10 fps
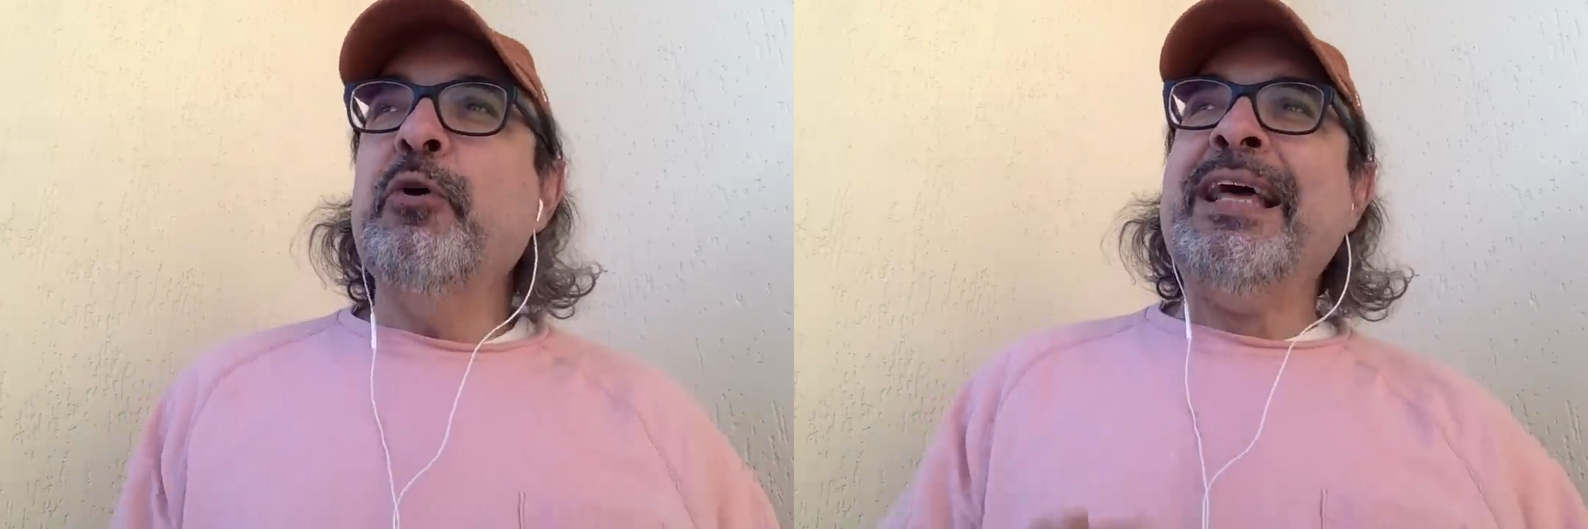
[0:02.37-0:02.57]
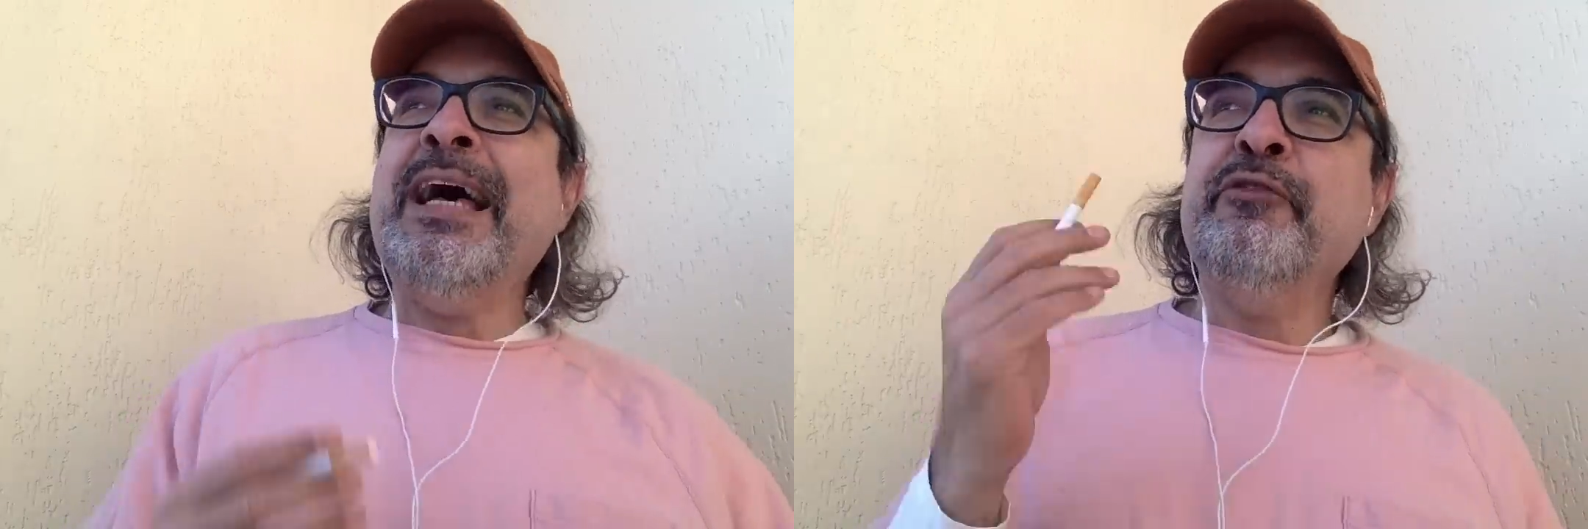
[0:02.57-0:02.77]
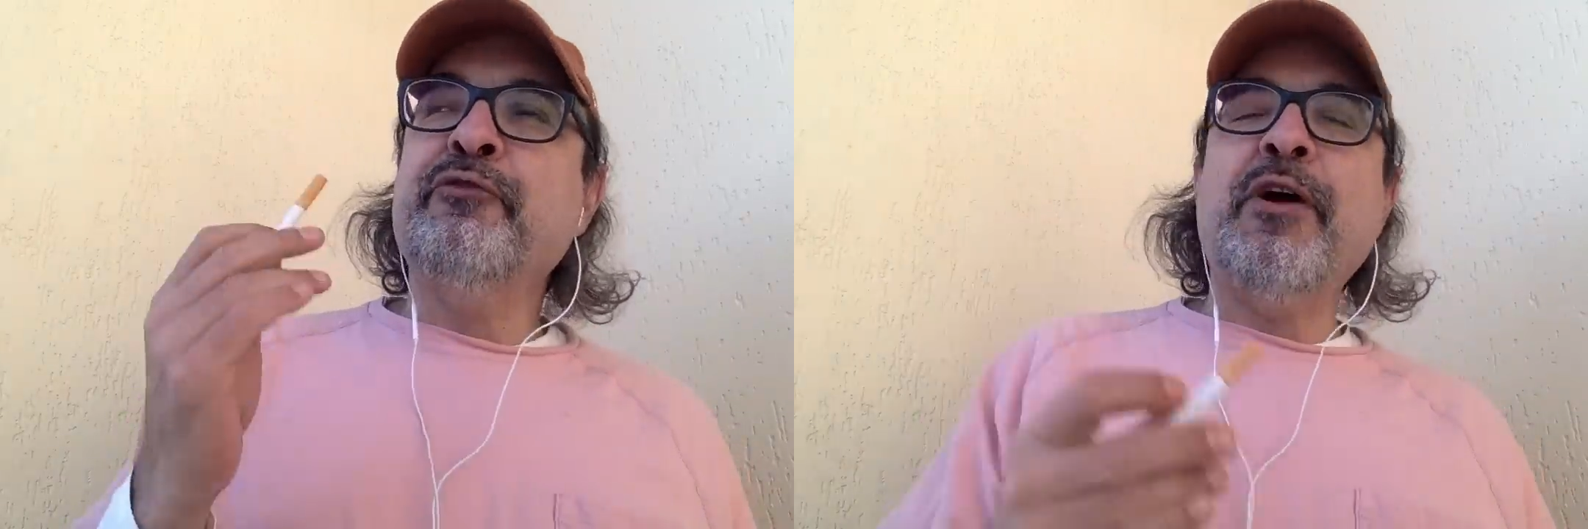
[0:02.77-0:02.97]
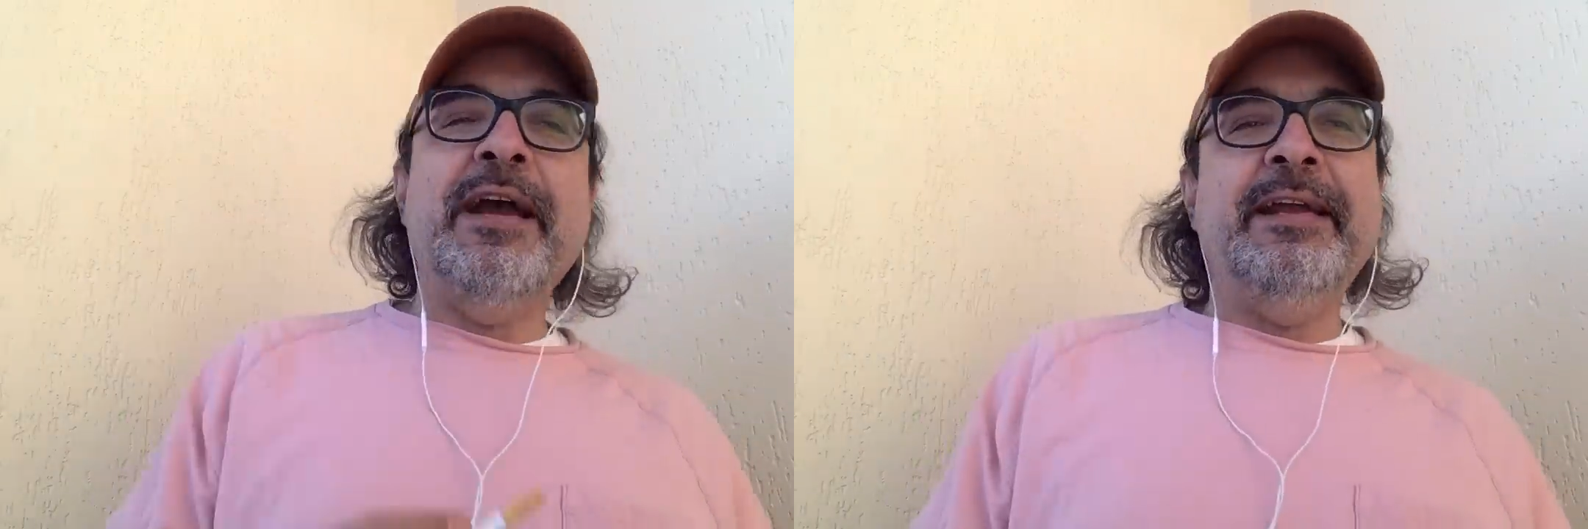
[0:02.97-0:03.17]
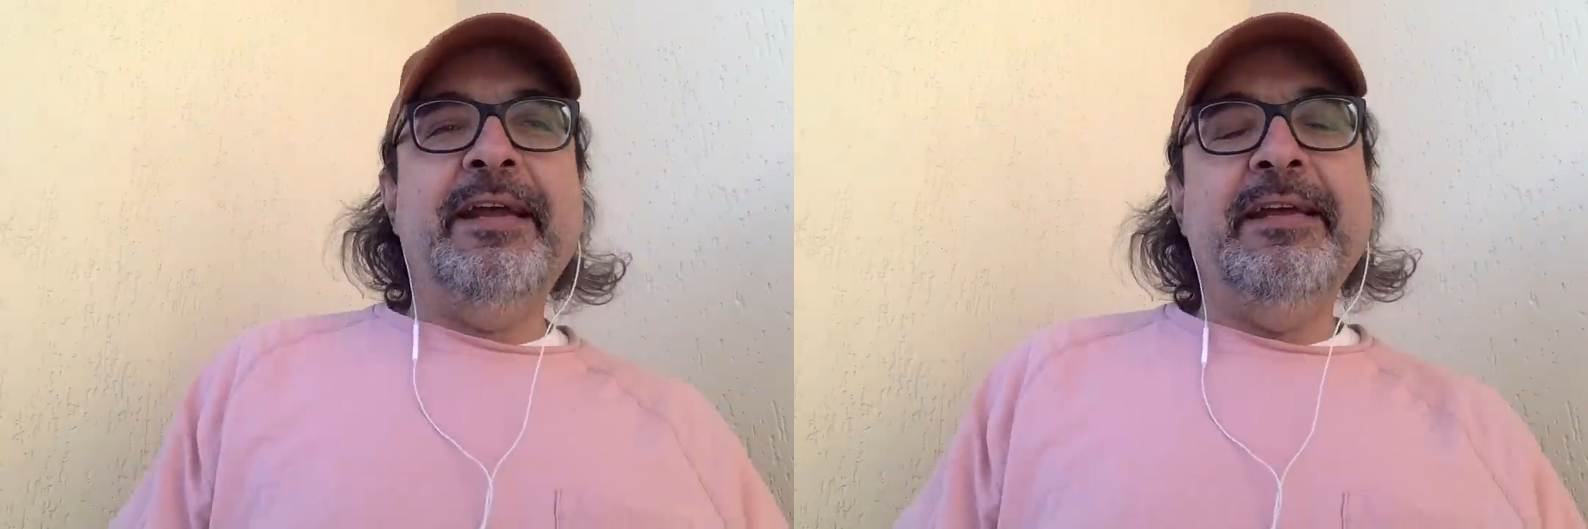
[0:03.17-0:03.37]
last
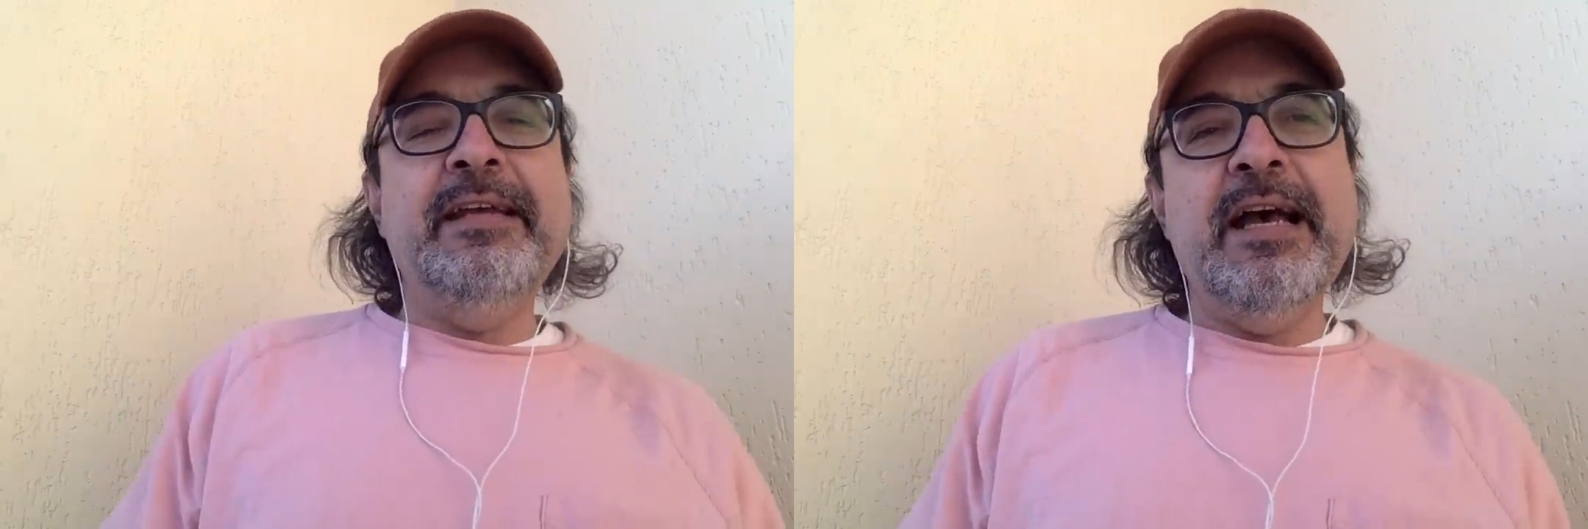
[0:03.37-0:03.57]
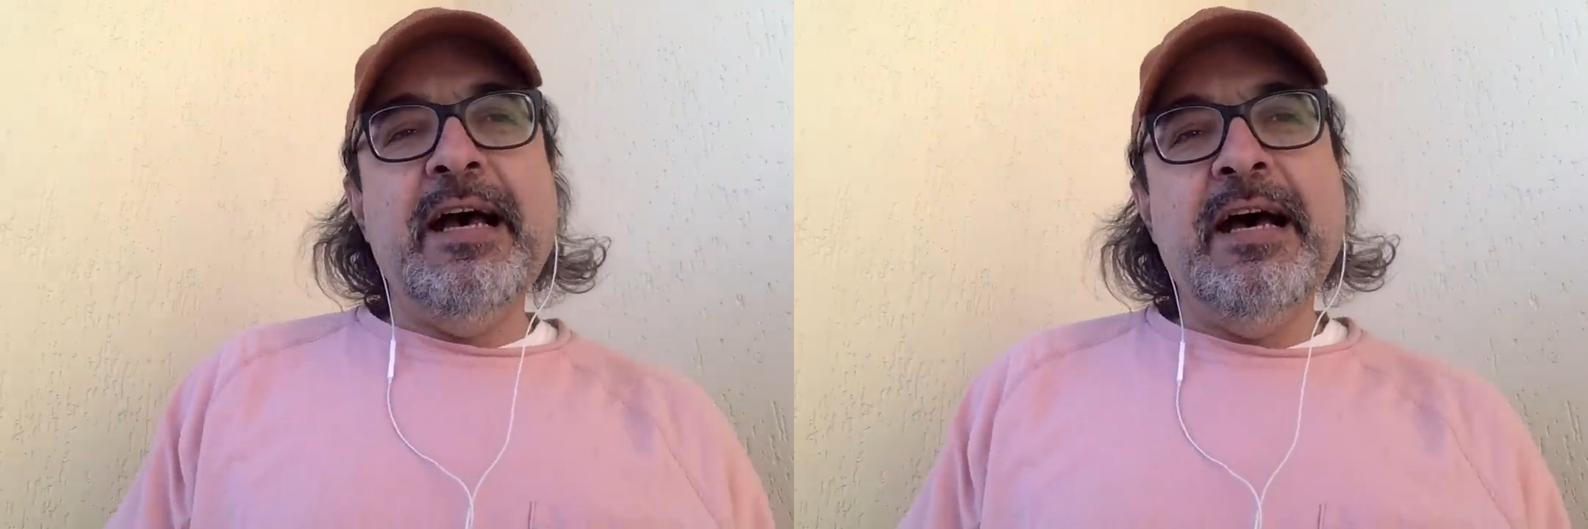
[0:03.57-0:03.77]
Friday,